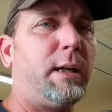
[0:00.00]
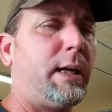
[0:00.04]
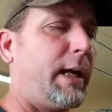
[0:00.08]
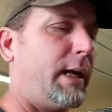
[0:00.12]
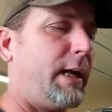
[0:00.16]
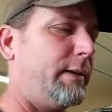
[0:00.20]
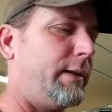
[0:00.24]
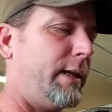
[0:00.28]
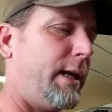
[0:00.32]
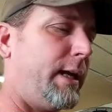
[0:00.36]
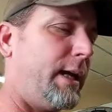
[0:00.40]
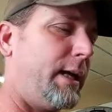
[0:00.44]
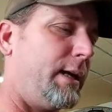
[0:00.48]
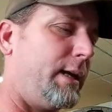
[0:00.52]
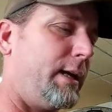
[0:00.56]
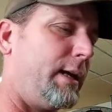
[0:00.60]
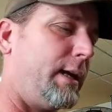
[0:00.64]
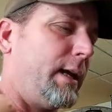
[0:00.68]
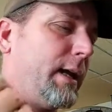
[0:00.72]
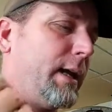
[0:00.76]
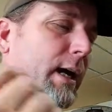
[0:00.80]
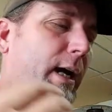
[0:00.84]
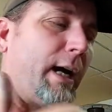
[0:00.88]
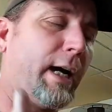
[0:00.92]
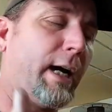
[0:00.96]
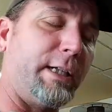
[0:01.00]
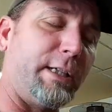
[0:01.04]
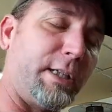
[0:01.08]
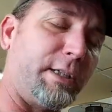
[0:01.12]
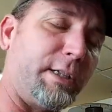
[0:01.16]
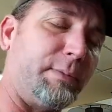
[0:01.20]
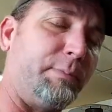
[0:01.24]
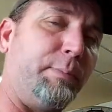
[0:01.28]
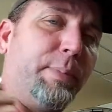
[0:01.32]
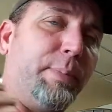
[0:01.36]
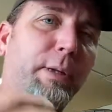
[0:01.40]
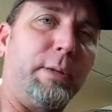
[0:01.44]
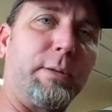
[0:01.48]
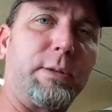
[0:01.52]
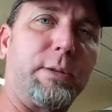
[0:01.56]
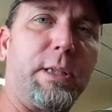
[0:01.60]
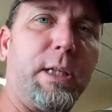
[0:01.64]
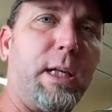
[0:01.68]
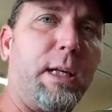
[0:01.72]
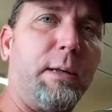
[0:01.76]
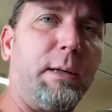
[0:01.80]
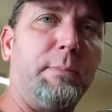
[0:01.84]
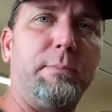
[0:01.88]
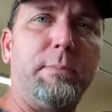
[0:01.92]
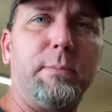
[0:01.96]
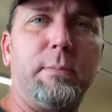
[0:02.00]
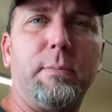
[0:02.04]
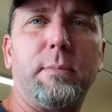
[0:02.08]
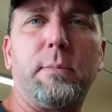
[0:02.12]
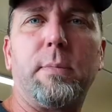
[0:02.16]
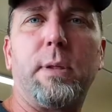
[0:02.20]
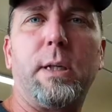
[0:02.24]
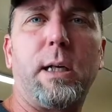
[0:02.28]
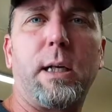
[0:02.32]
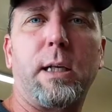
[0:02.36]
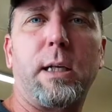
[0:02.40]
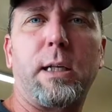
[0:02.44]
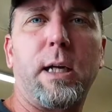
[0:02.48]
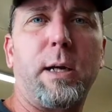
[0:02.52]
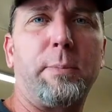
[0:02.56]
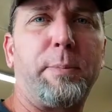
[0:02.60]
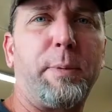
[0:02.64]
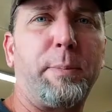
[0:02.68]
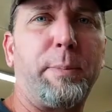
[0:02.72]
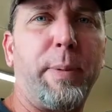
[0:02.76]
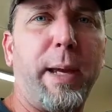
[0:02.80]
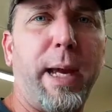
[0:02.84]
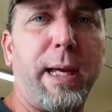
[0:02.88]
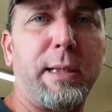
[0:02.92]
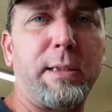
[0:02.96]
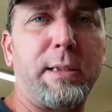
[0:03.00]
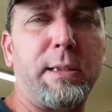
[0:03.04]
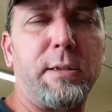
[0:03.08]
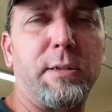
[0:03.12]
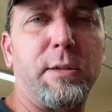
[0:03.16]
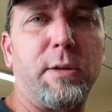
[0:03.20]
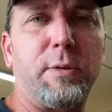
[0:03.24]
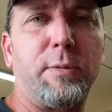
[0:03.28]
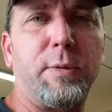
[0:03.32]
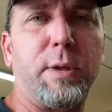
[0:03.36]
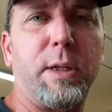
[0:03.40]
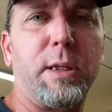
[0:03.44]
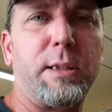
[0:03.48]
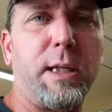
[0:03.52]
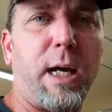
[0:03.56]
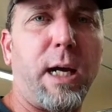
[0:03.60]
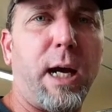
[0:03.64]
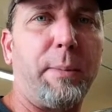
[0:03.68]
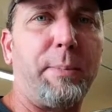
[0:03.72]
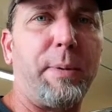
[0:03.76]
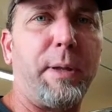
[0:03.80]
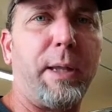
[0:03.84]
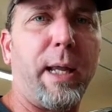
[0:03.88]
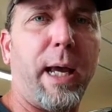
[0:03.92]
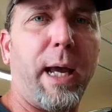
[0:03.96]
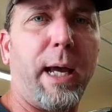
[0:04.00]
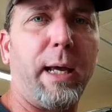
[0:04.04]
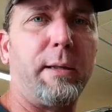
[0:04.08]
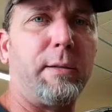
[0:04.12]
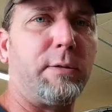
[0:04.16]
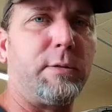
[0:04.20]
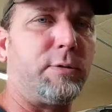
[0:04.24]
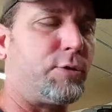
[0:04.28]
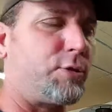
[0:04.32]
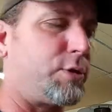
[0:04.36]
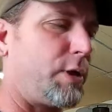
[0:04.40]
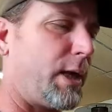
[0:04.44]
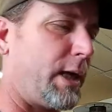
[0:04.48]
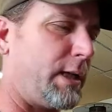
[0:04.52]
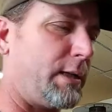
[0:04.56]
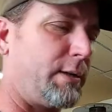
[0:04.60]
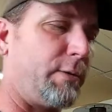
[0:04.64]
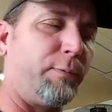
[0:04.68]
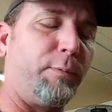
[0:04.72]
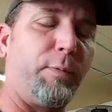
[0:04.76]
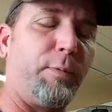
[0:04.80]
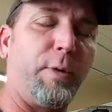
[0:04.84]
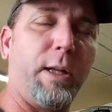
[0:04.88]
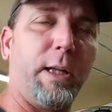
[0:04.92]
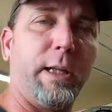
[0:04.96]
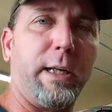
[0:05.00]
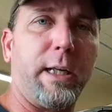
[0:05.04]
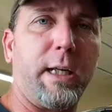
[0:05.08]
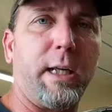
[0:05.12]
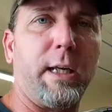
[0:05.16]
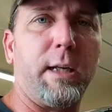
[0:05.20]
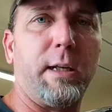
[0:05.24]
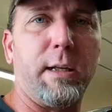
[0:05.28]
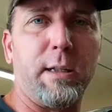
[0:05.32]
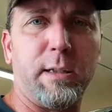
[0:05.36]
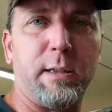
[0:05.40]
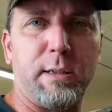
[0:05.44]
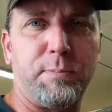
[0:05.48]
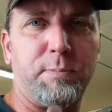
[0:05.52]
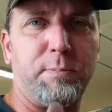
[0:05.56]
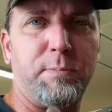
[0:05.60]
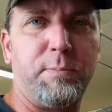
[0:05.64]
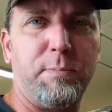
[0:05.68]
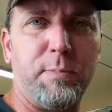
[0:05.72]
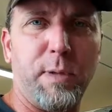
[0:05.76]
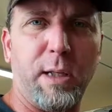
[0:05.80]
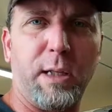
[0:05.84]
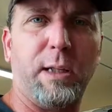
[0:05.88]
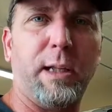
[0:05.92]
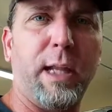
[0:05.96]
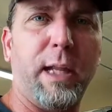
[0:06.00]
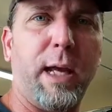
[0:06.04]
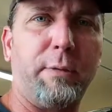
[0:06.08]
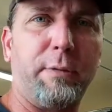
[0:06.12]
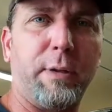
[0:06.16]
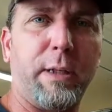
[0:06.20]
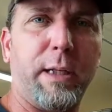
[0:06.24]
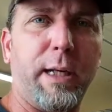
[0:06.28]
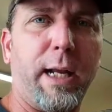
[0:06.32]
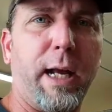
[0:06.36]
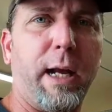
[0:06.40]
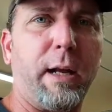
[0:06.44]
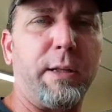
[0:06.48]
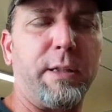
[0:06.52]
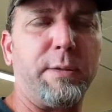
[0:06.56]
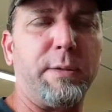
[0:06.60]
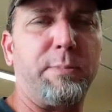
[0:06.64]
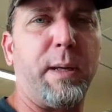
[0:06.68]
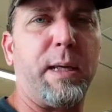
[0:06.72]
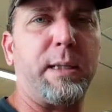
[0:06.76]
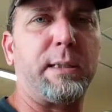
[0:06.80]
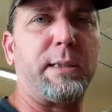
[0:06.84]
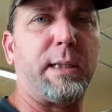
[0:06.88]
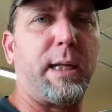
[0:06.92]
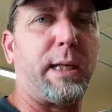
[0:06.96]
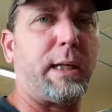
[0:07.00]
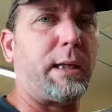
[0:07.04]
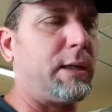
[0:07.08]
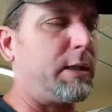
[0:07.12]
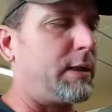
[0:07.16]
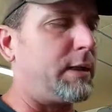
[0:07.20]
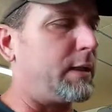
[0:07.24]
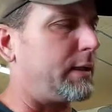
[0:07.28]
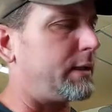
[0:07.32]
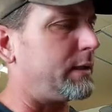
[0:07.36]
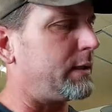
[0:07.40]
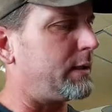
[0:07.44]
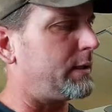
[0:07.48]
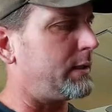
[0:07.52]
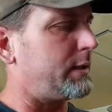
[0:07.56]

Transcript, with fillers: and then I just built up a couple passes over the top of that and tried to fill it in as and level it out as best I could.